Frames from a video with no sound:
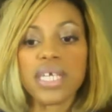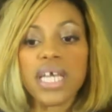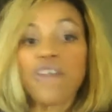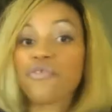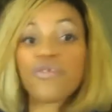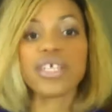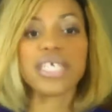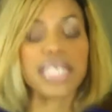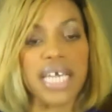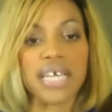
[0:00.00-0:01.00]
for the
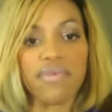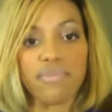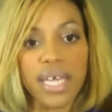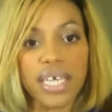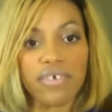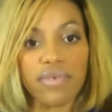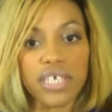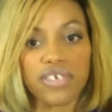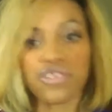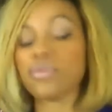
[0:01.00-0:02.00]
sake of making a
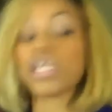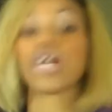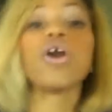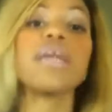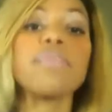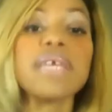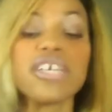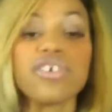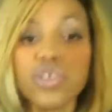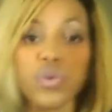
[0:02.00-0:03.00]
relationship. Like, oh, let me get
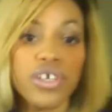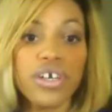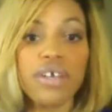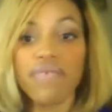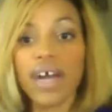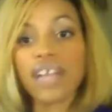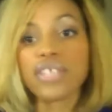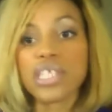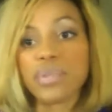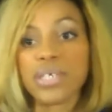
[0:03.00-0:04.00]
on Twitter and follow
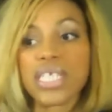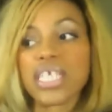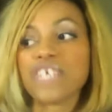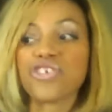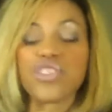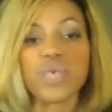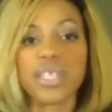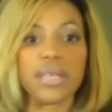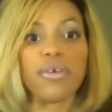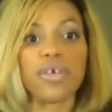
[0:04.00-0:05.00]
this person and just tweet
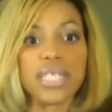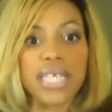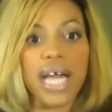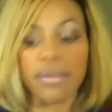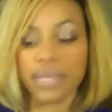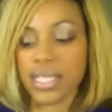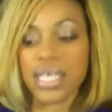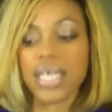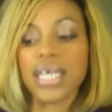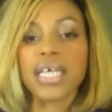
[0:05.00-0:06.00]
them all the time because
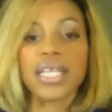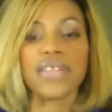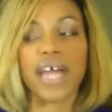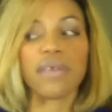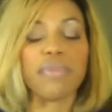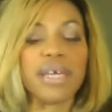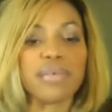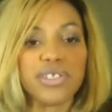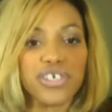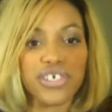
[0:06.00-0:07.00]
that'll make
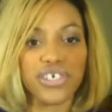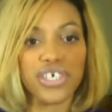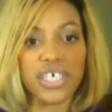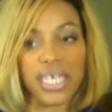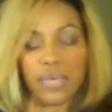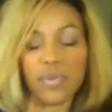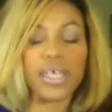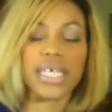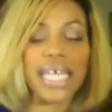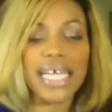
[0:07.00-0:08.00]
me look good and what
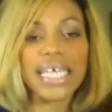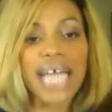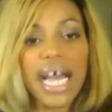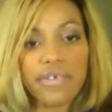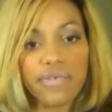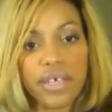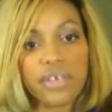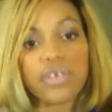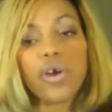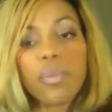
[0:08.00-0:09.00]
can I get out of it?
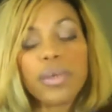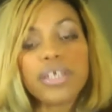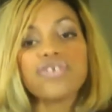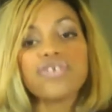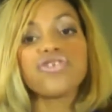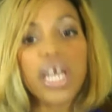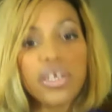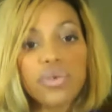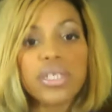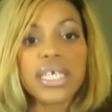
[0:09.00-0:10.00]
No, but
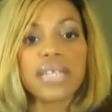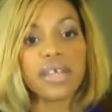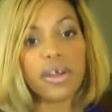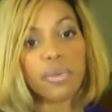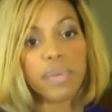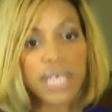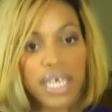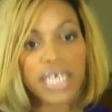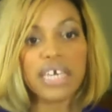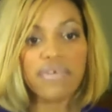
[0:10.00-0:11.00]
genuinely there be
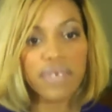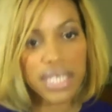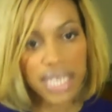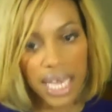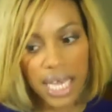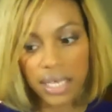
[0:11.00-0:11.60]
a give and take,